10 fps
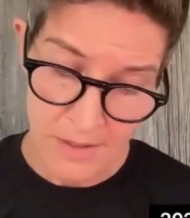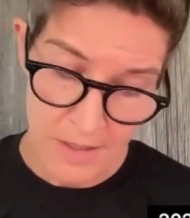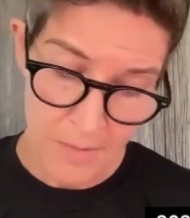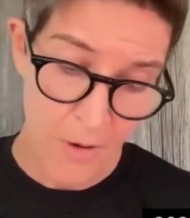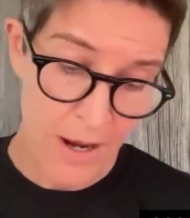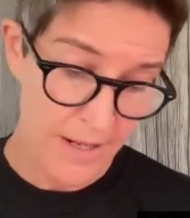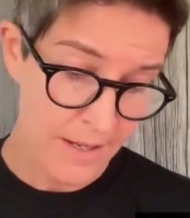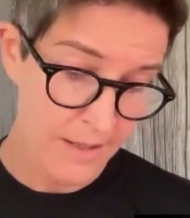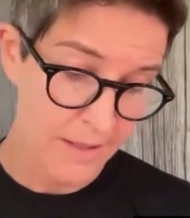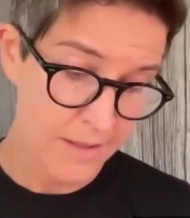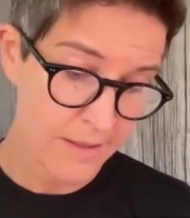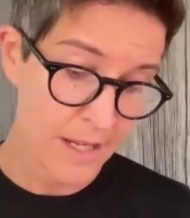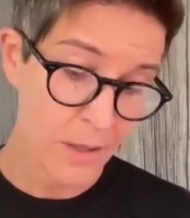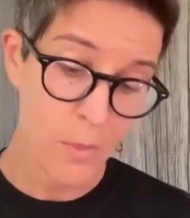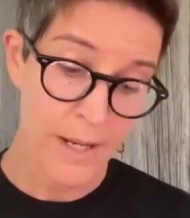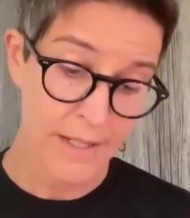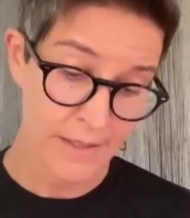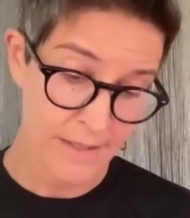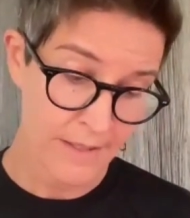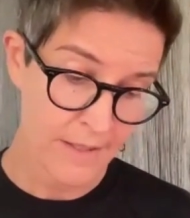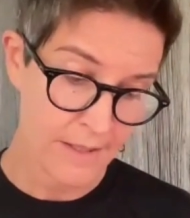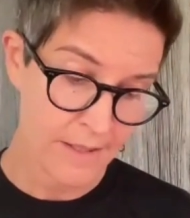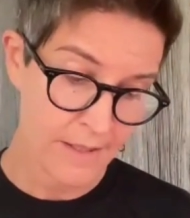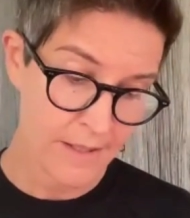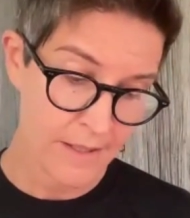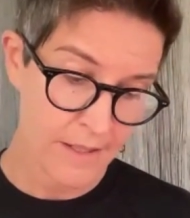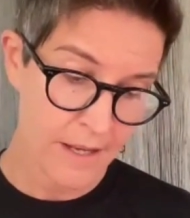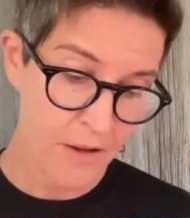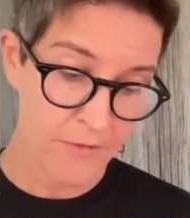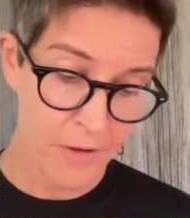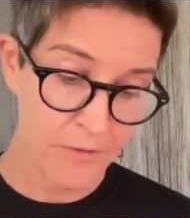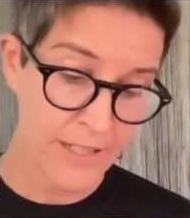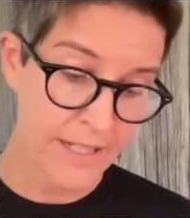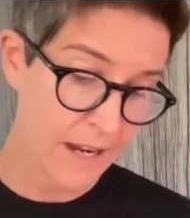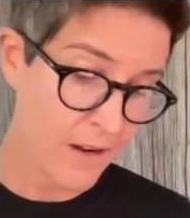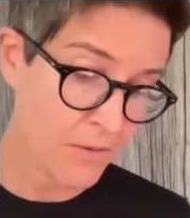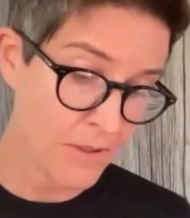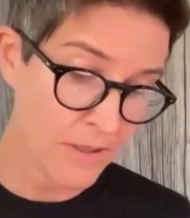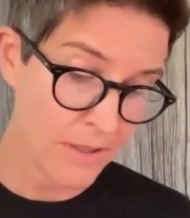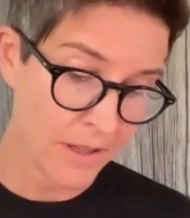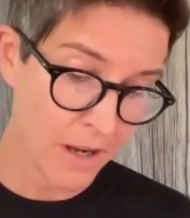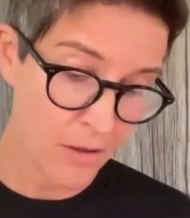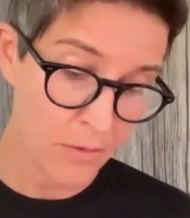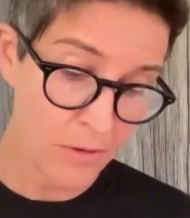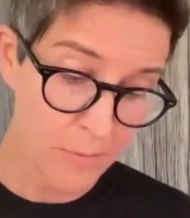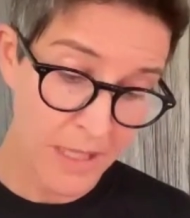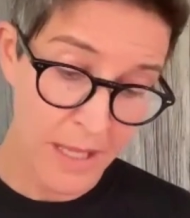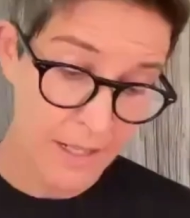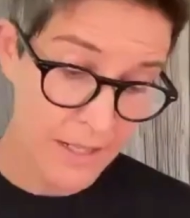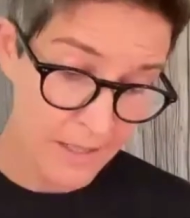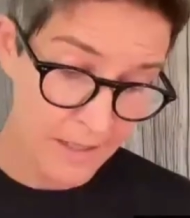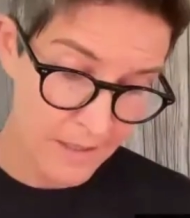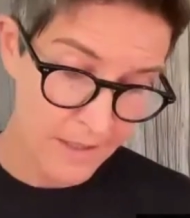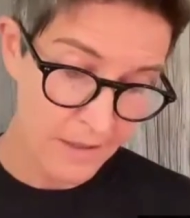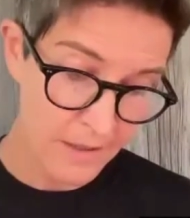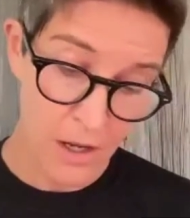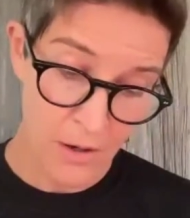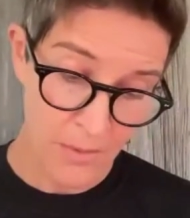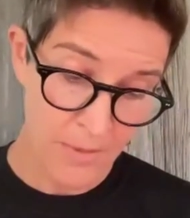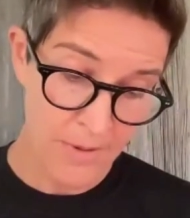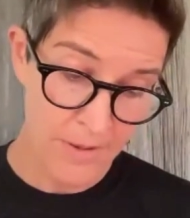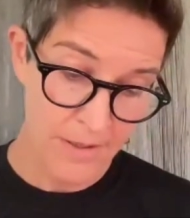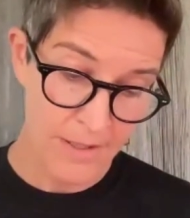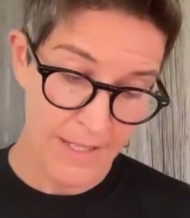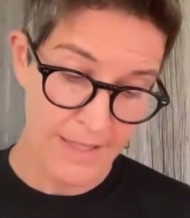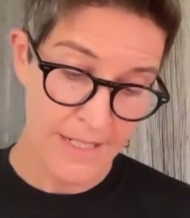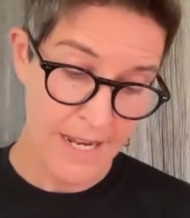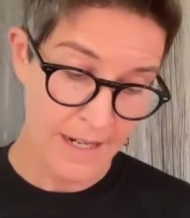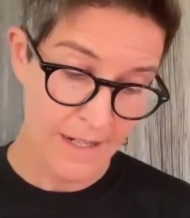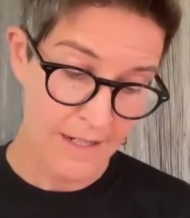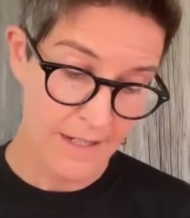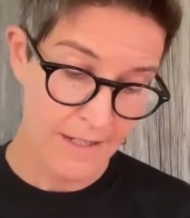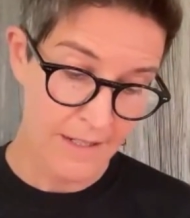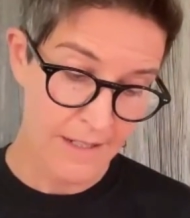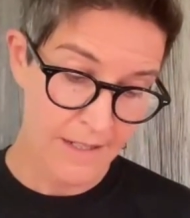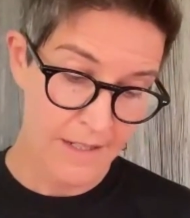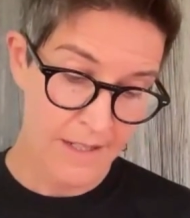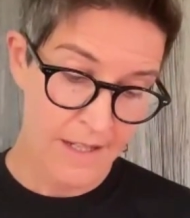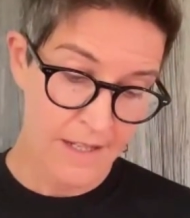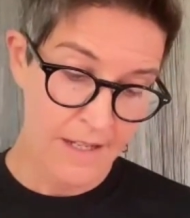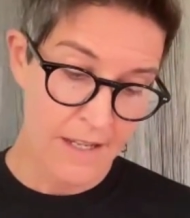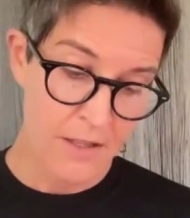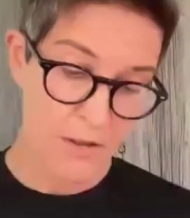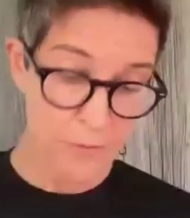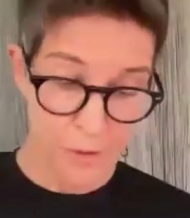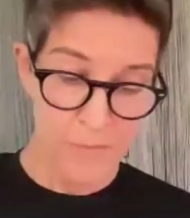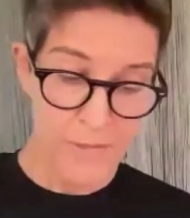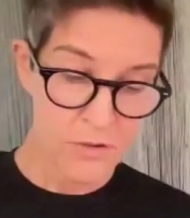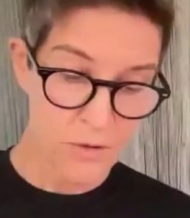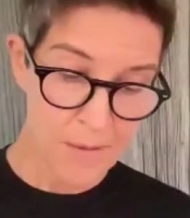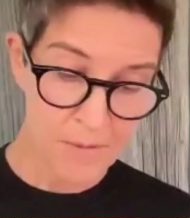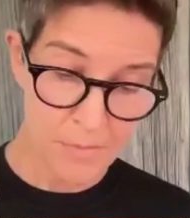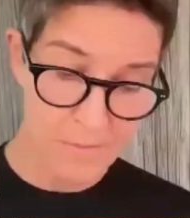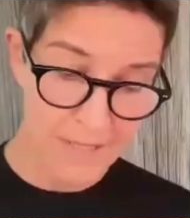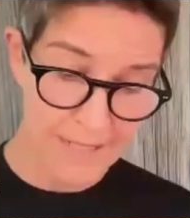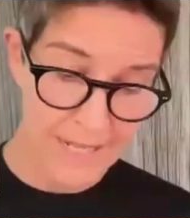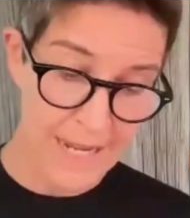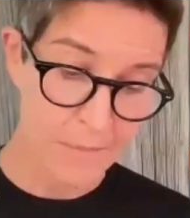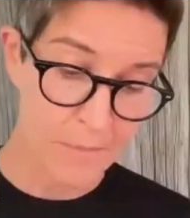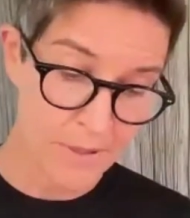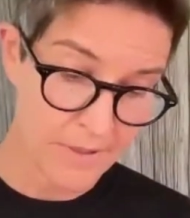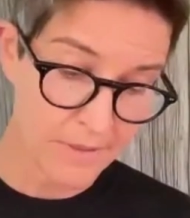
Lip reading: spread like wings, a velvet gown, the color of blood, low at the neck. The footman dropped my cape,